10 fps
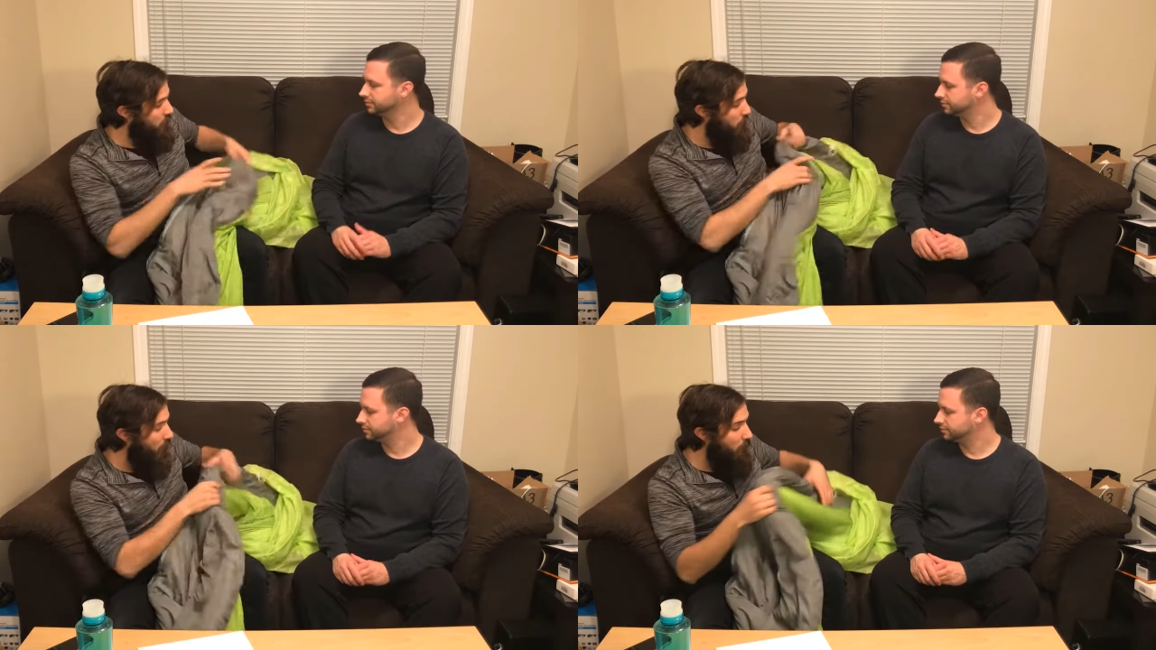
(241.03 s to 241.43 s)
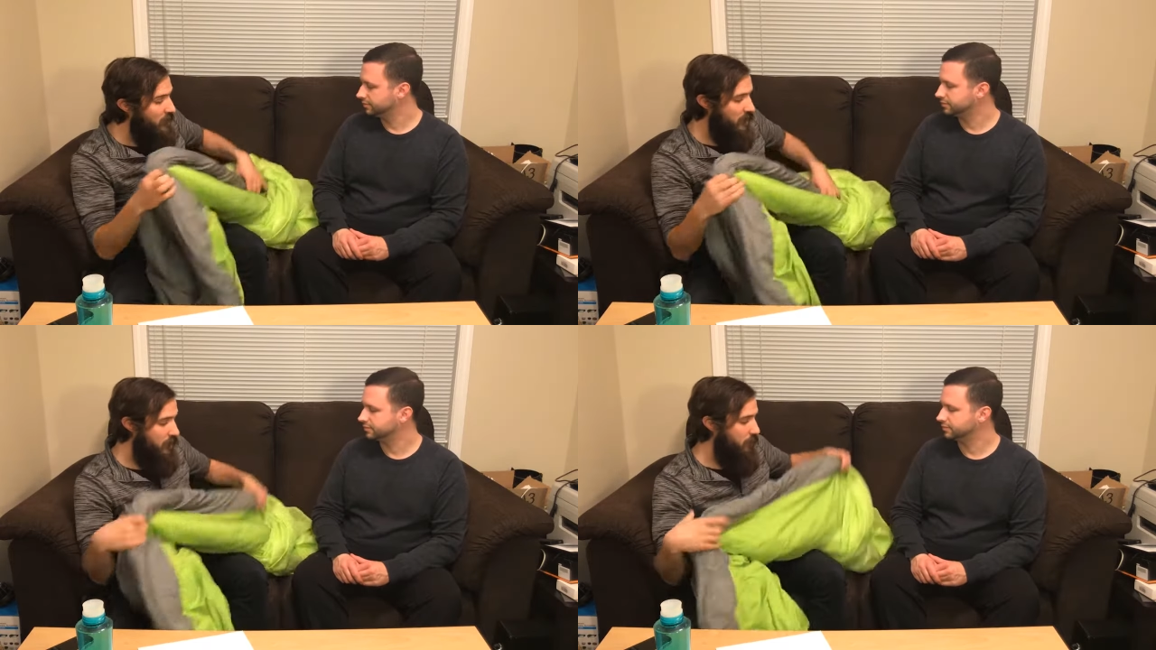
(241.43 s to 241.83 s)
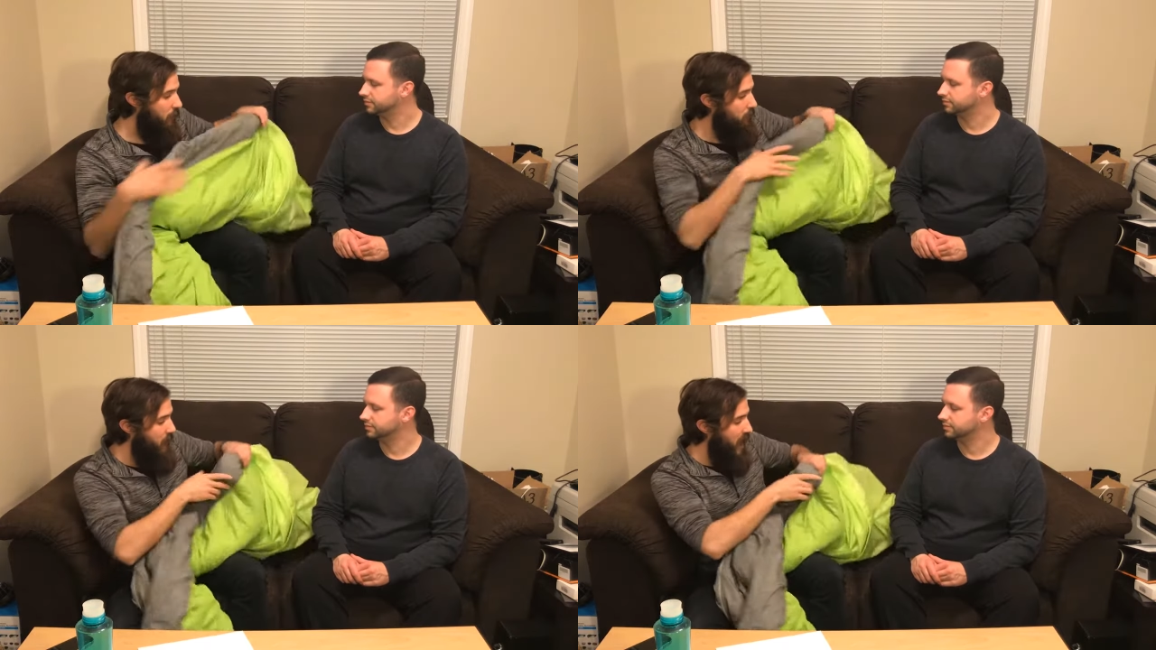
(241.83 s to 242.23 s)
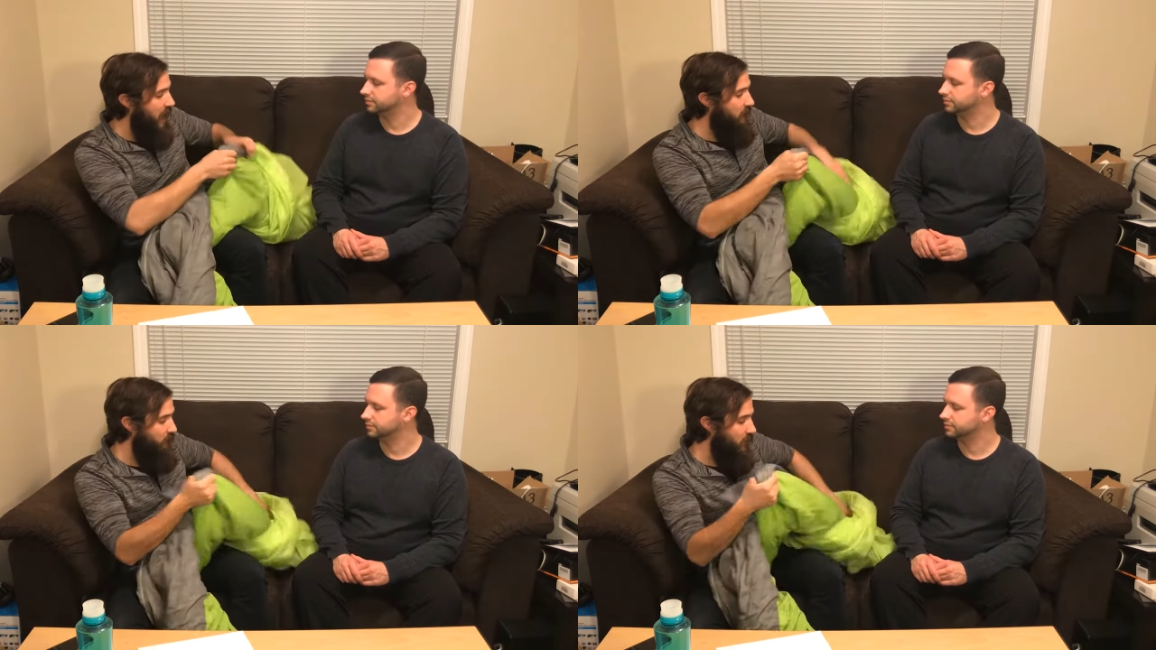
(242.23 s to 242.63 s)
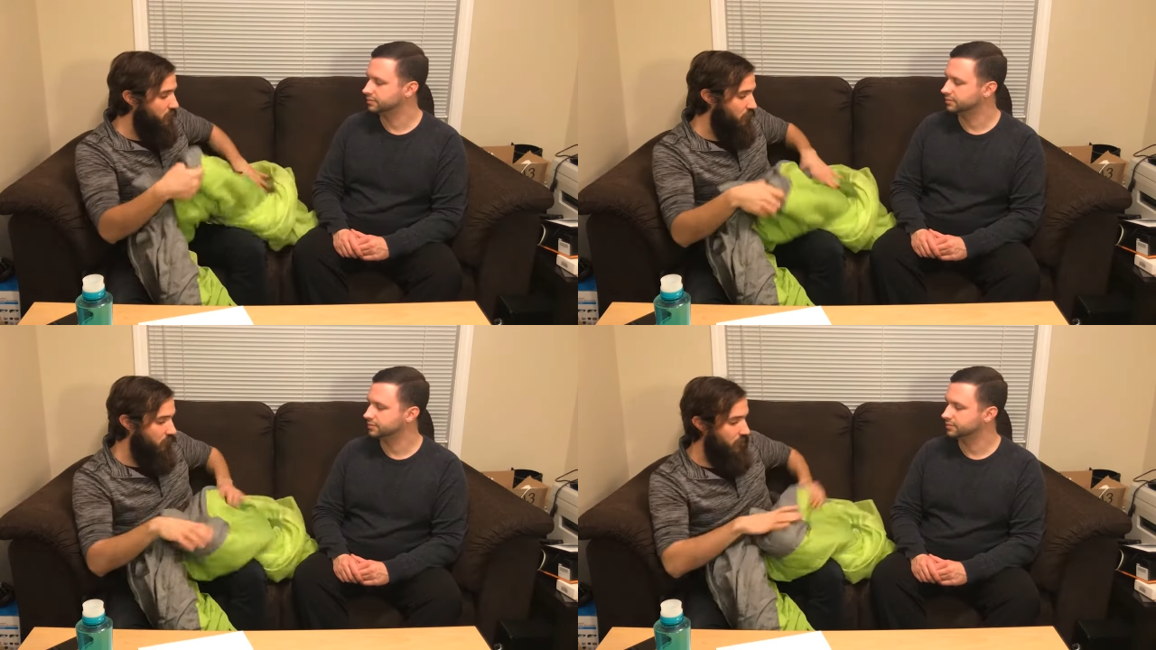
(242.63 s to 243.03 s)
Speaker 1: the mummy bag
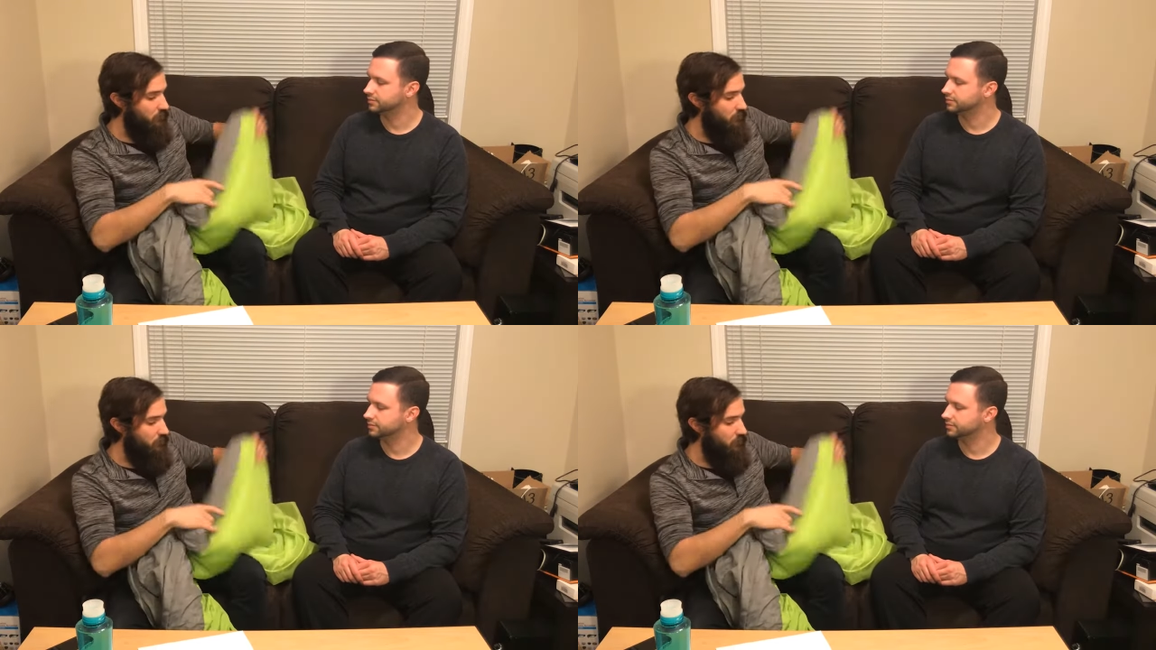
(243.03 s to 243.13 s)
feature,